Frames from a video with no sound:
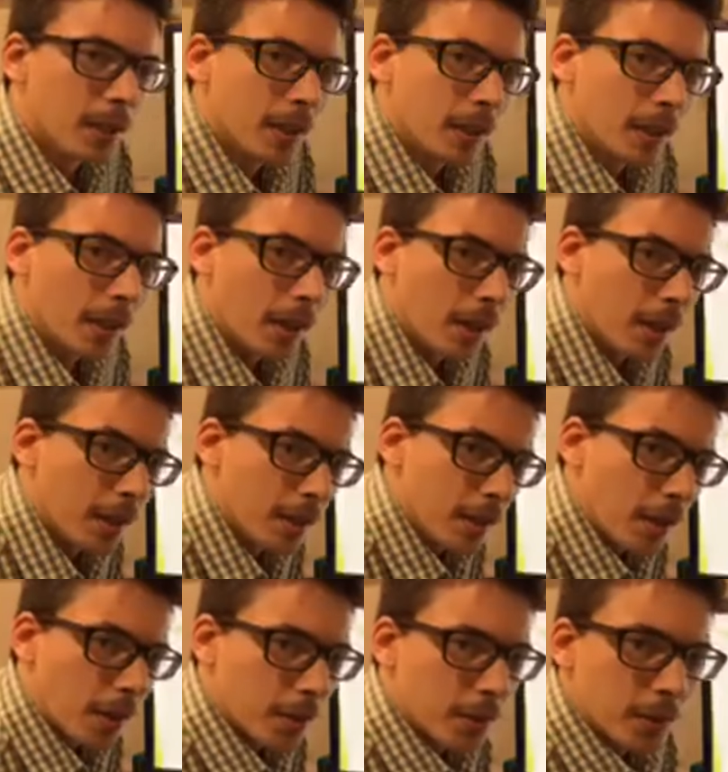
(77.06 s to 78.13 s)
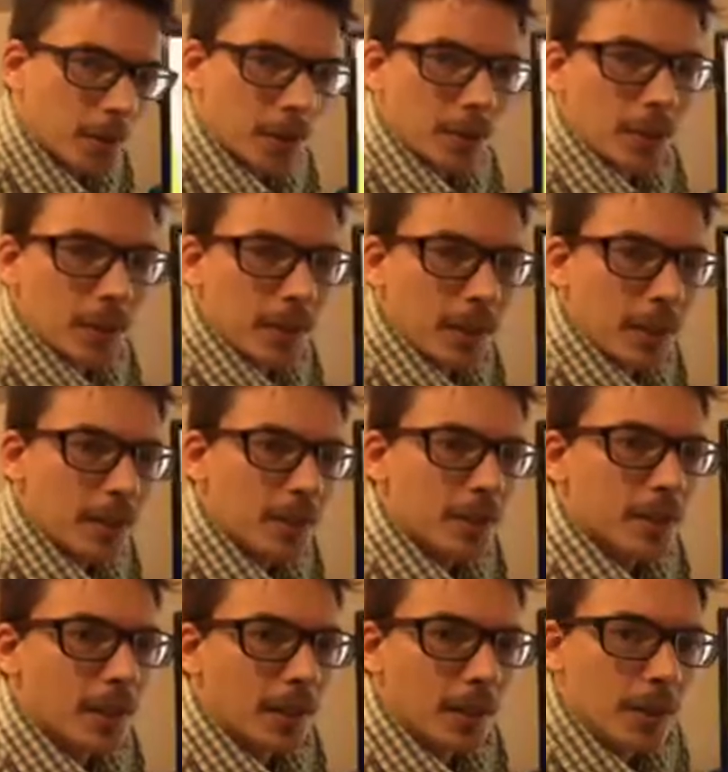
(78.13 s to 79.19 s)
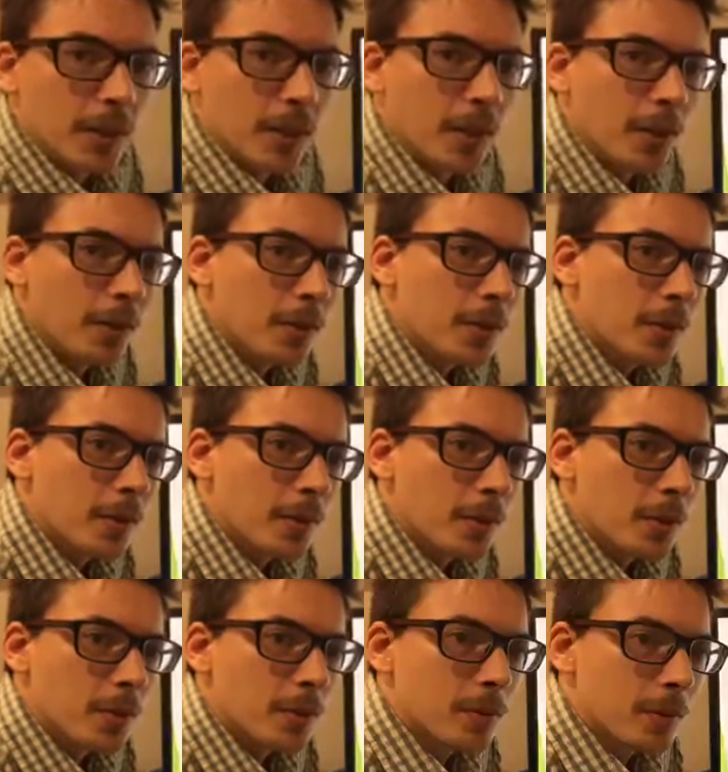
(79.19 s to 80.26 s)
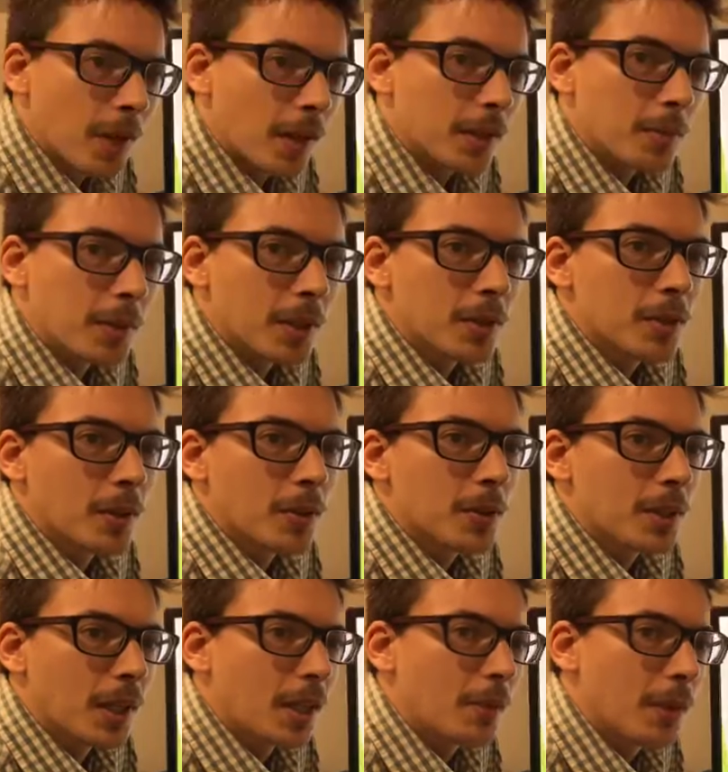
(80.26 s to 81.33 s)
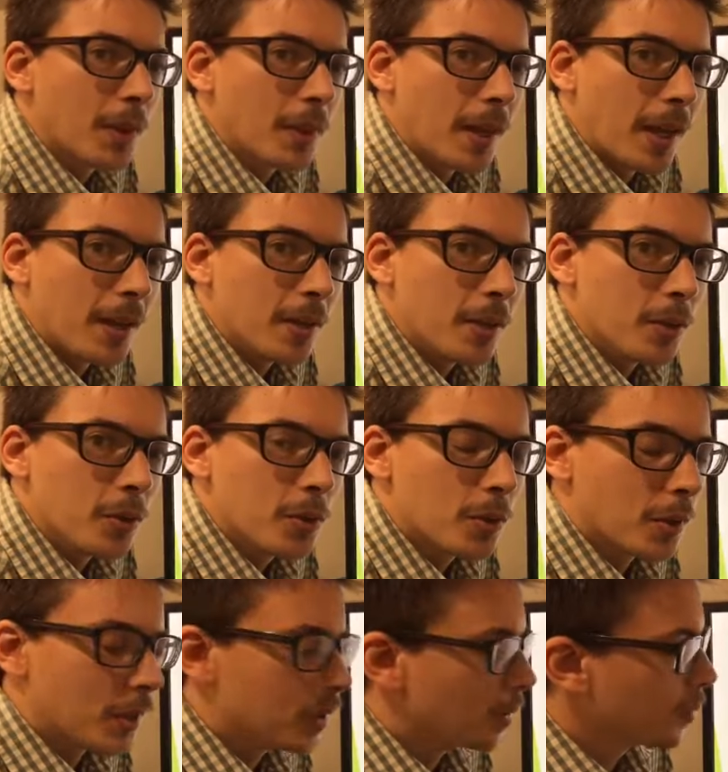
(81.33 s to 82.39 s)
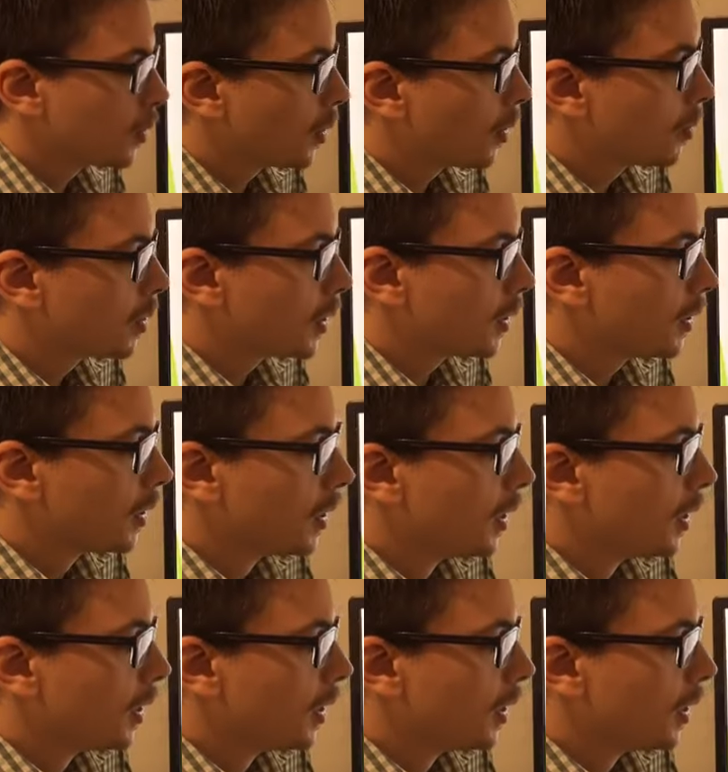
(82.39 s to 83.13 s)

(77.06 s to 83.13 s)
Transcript: Also, the discs and the nerves are thought to be associated with that nutrient absorption.